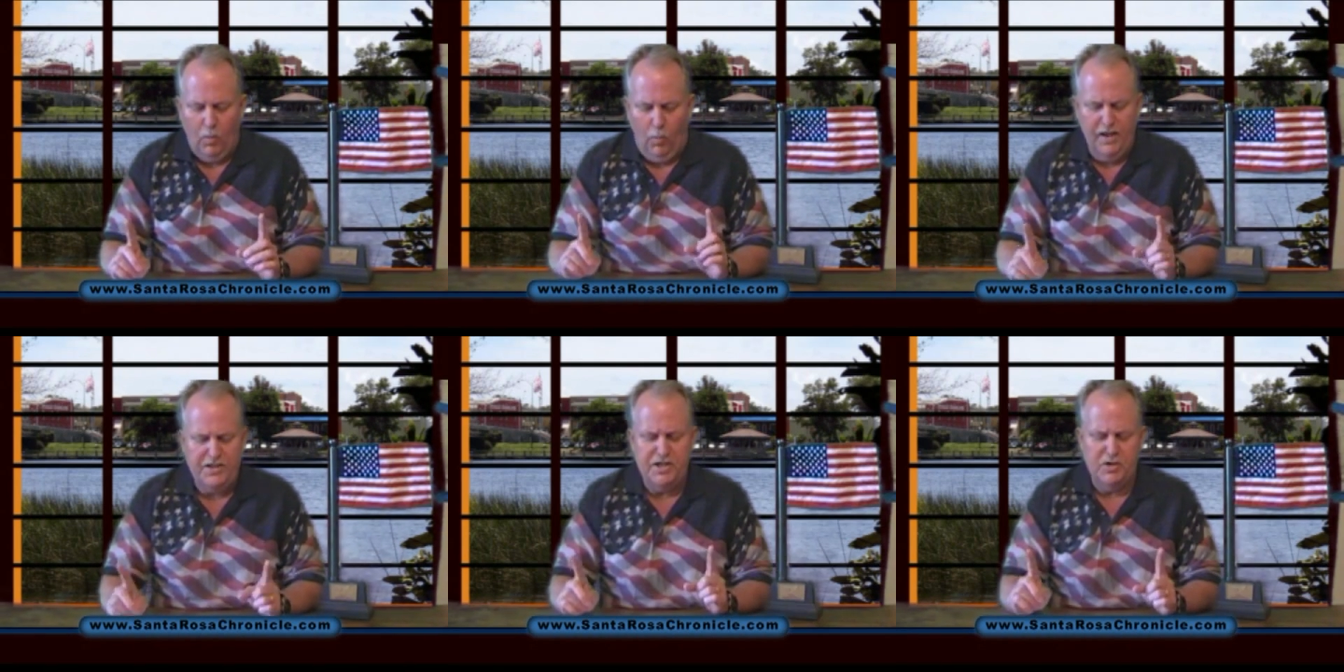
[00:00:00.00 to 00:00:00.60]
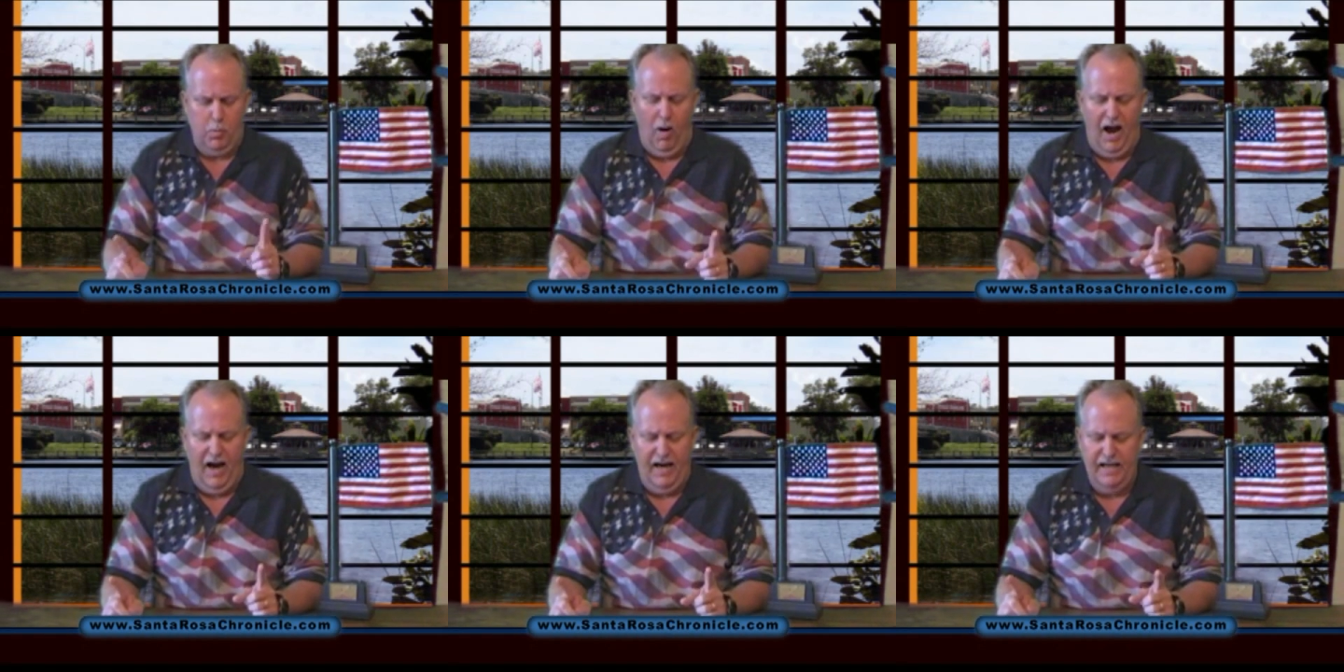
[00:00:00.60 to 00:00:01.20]
which is
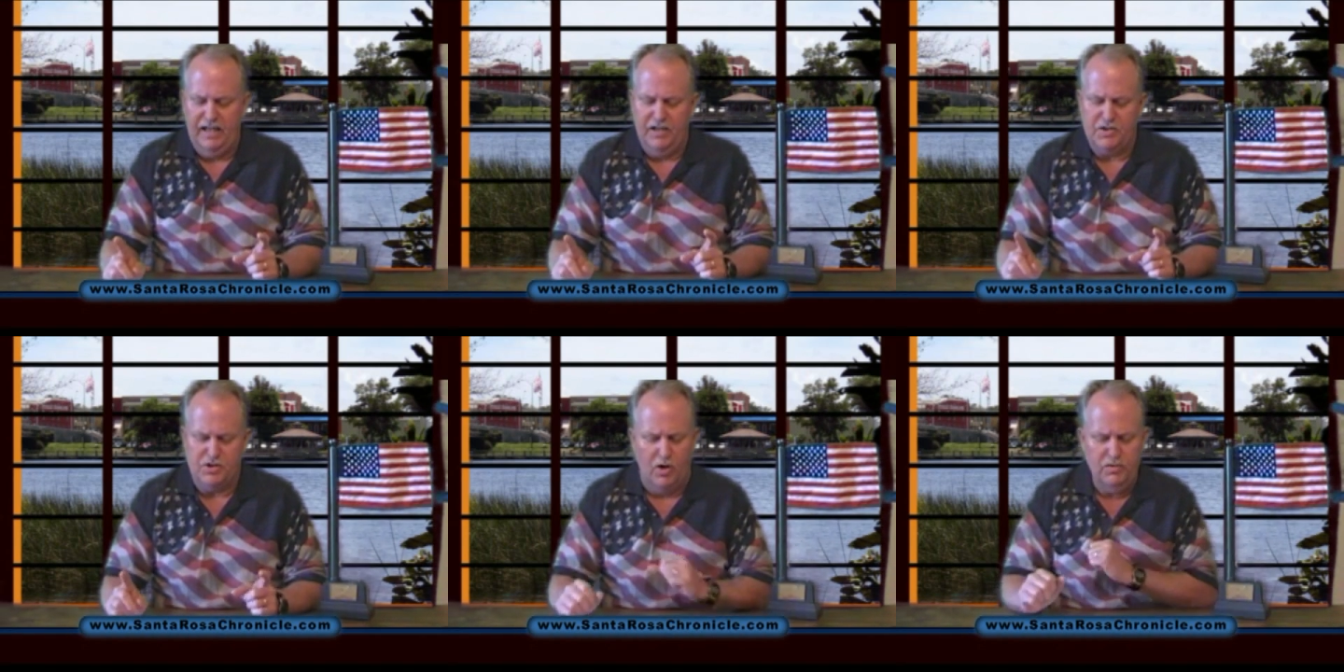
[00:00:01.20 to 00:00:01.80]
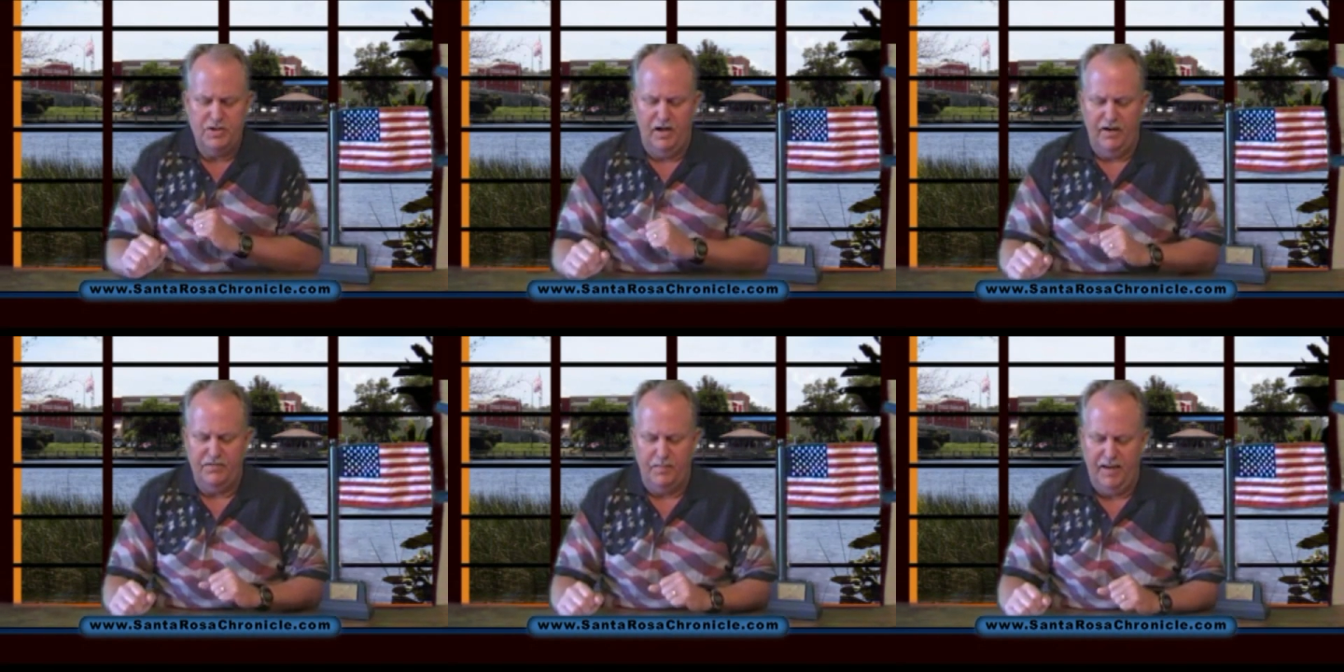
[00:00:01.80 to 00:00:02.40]
why it is so
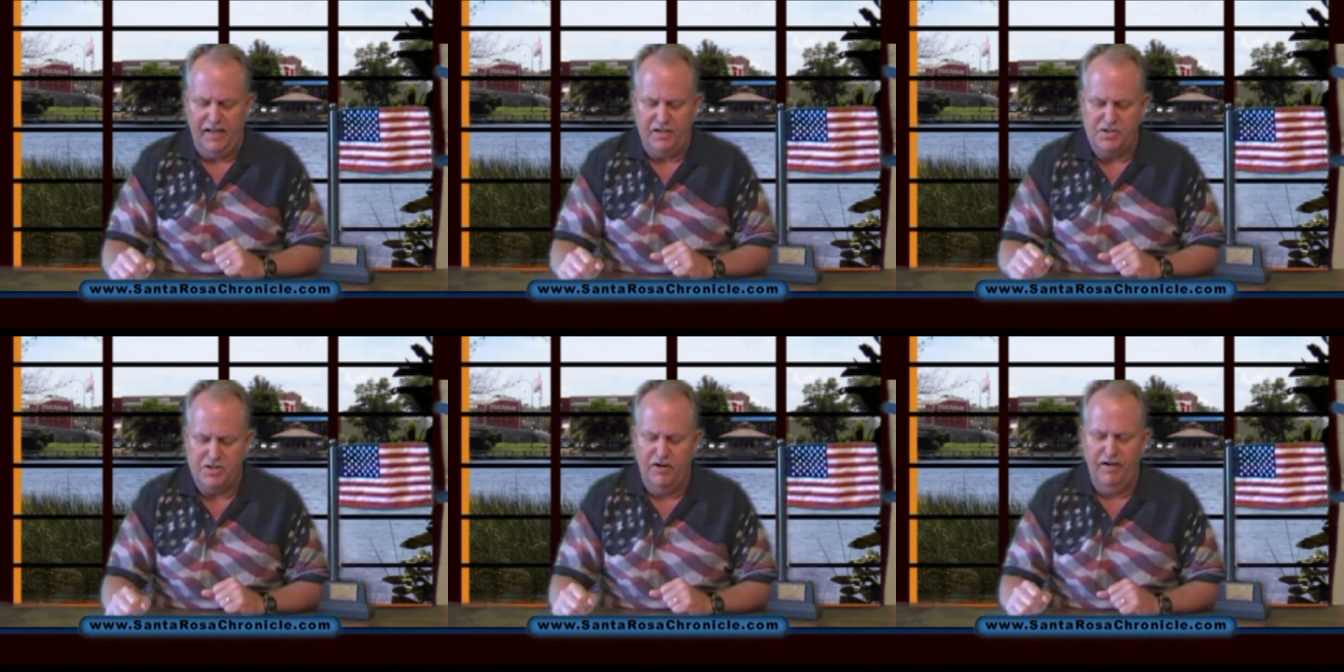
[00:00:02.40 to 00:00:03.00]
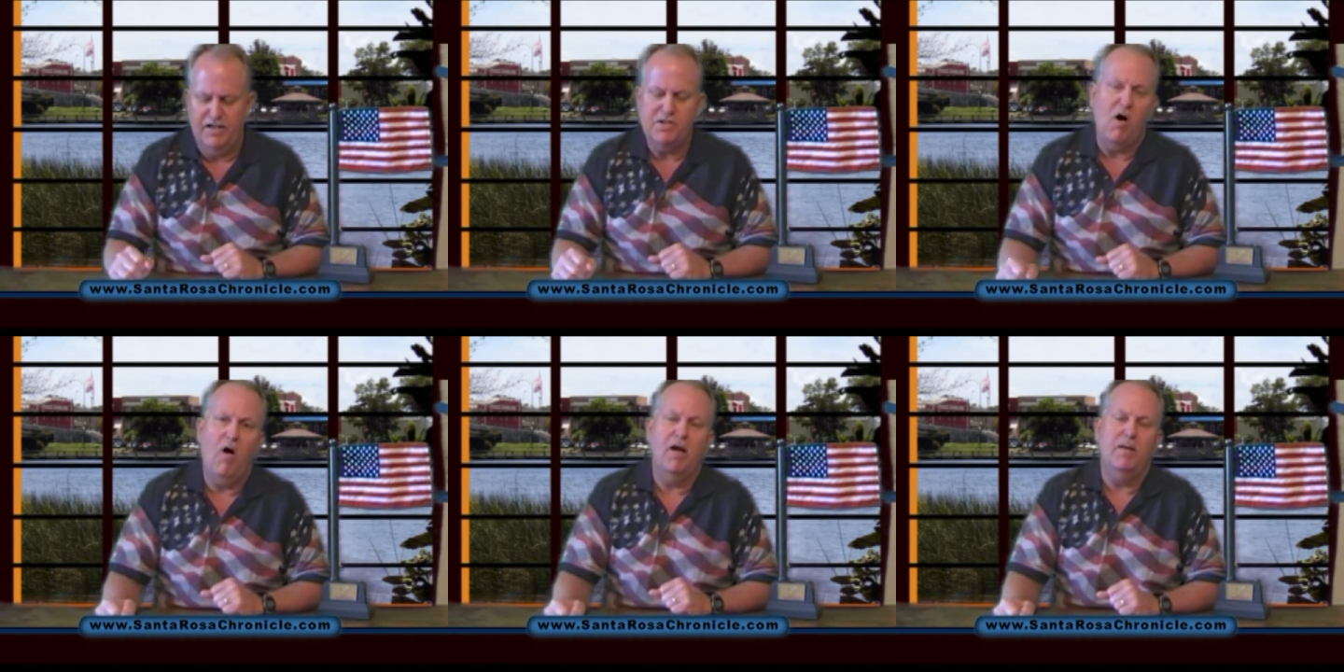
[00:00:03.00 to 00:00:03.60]
tough to make a serious
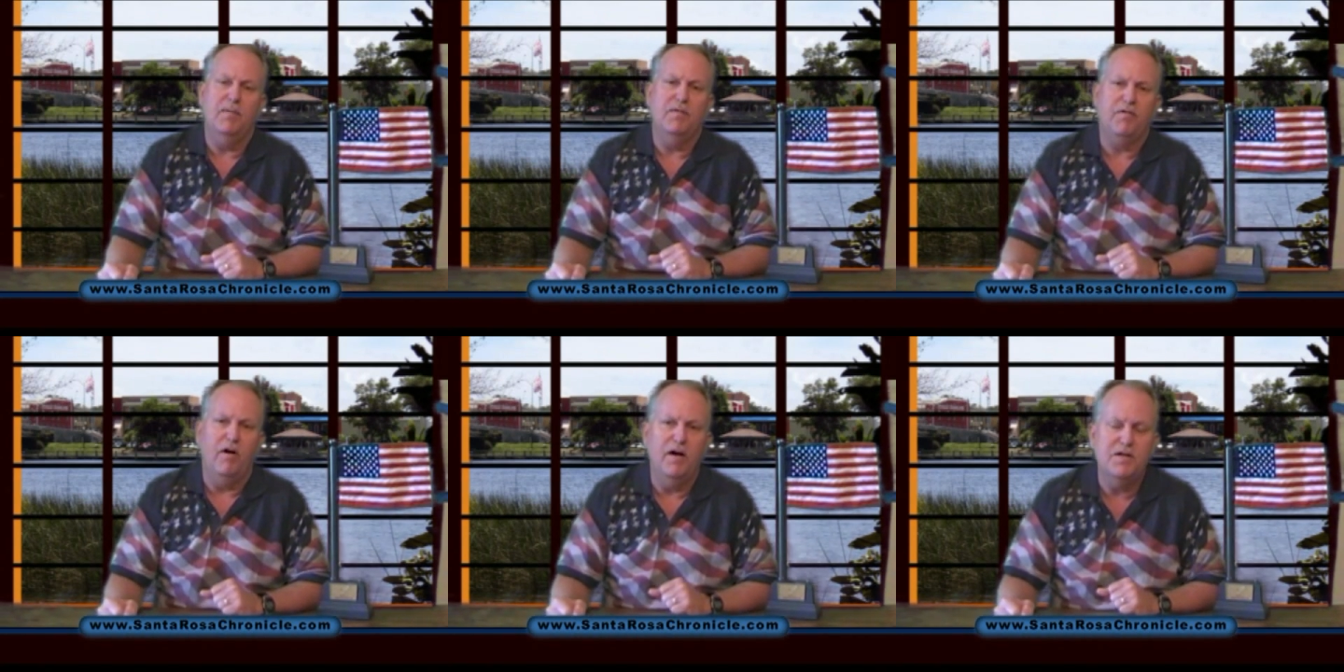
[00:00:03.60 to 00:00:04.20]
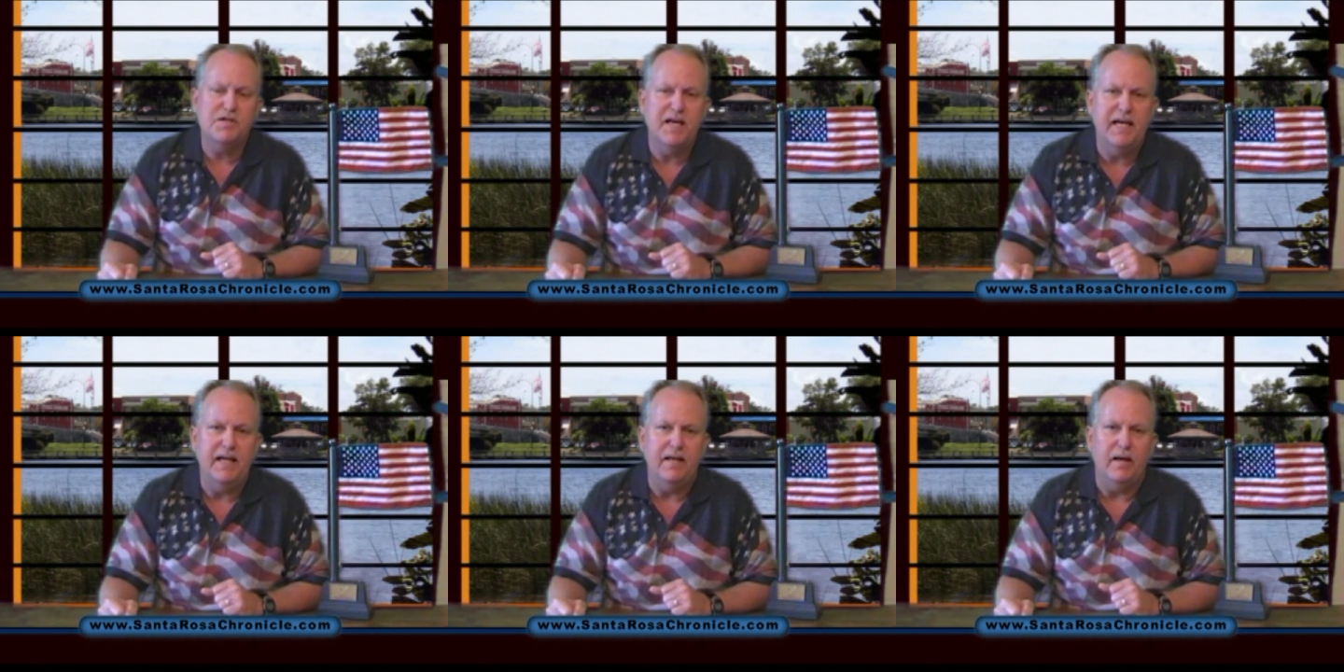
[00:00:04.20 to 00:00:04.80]
argument for
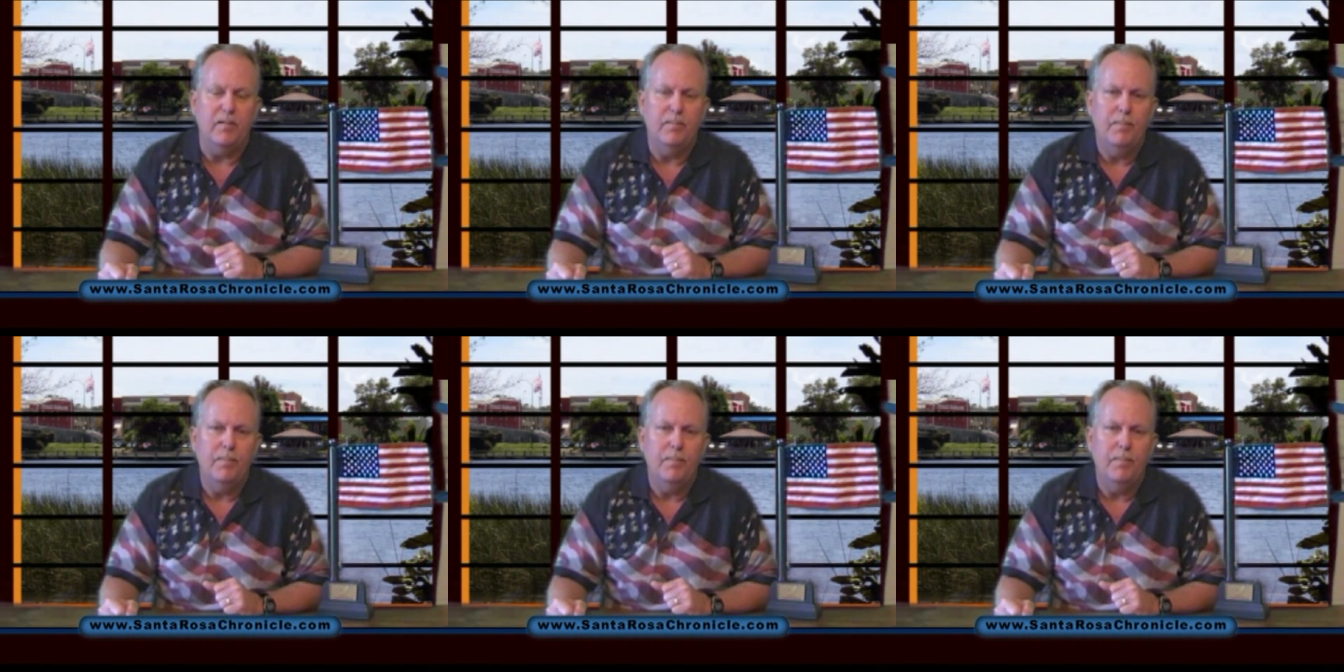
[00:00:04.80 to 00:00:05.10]
unseating them.